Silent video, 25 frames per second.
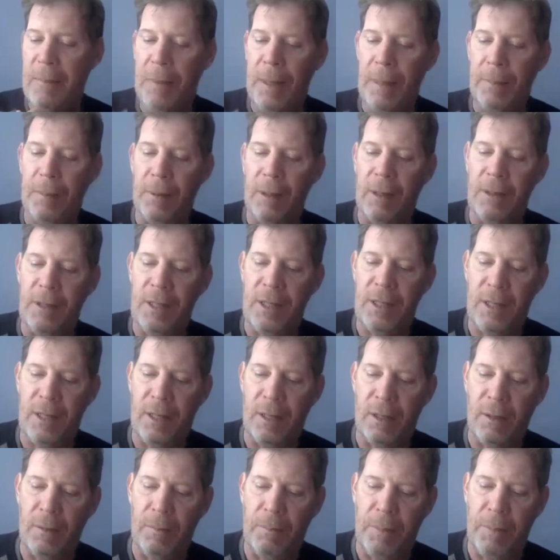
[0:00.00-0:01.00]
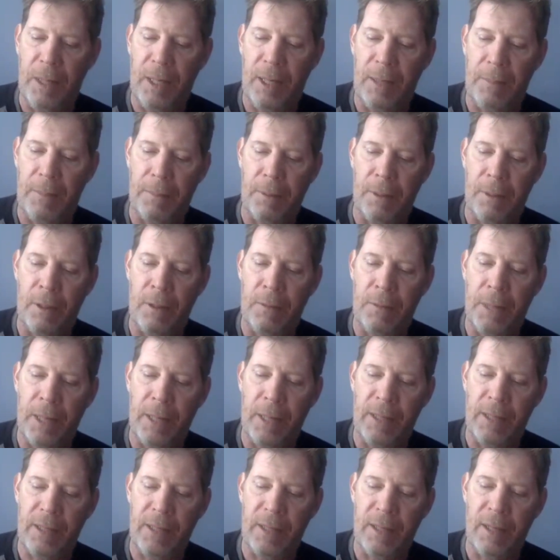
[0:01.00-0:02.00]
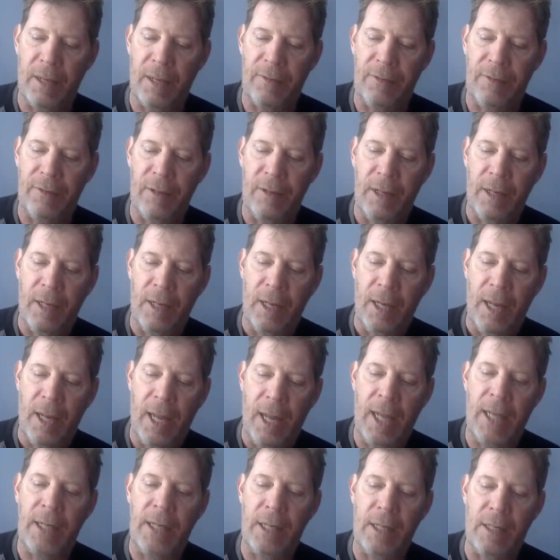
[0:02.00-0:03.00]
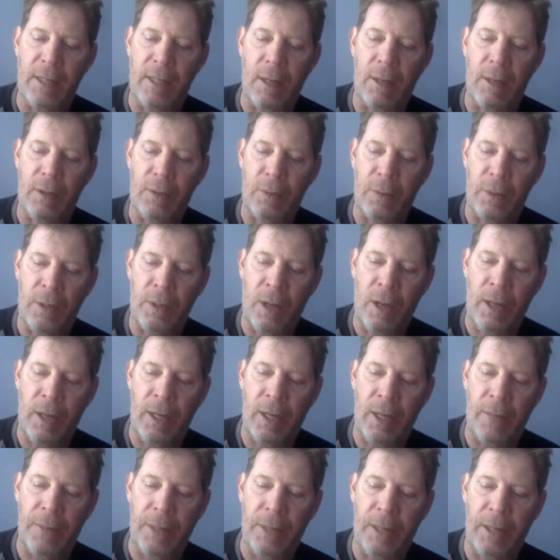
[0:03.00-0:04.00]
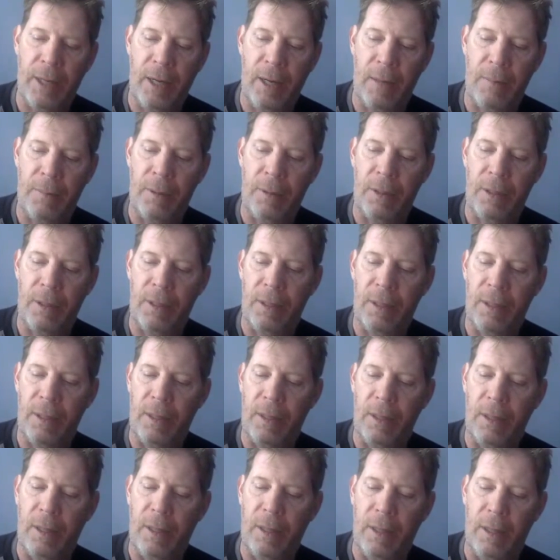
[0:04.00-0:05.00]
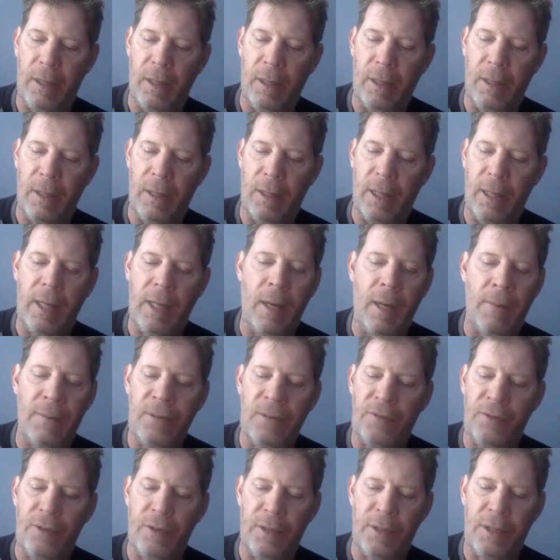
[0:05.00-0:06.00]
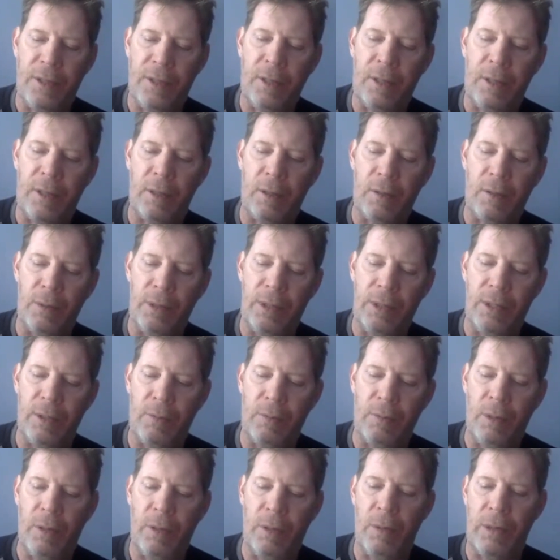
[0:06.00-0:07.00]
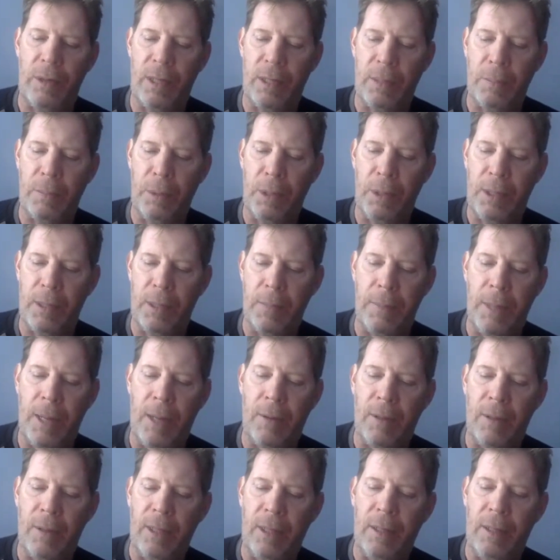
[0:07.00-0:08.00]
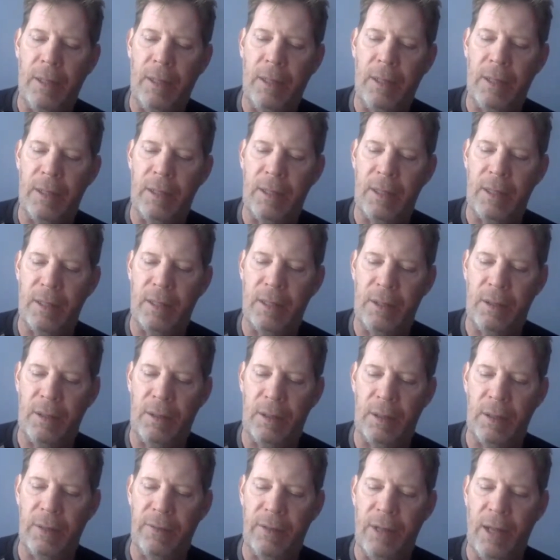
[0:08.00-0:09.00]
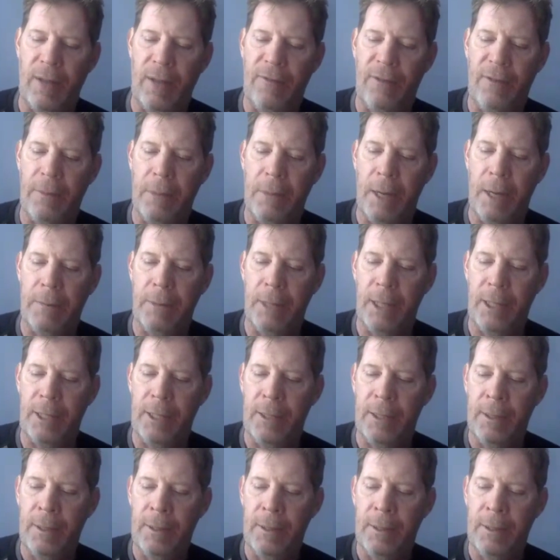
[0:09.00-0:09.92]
people are still being burned by the stuff. And as long as we're talking about Hamburg, it comes full circle, which is really what this book's about. It's the circle of life in my mind.